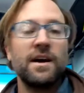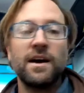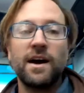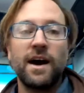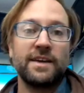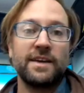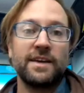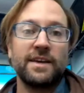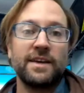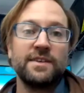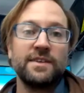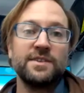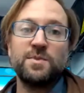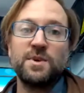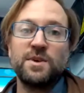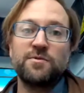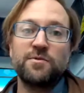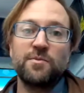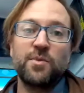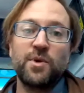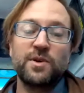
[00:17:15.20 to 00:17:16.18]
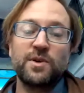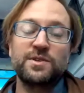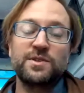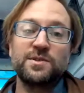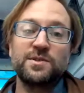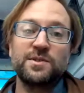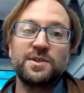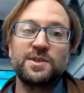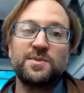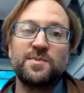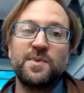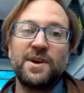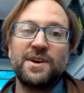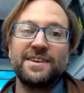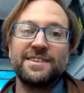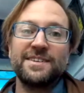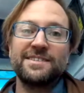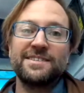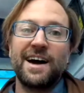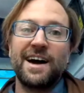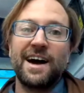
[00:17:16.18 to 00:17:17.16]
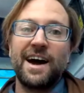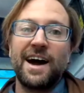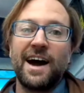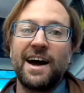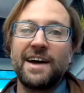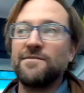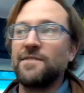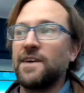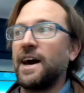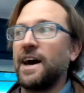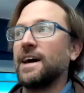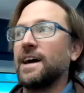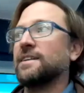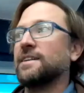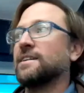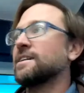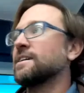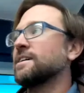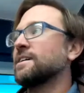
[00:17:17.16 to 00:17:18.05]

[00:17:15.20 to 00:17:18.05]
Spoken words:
I can speak from personal experience. I've had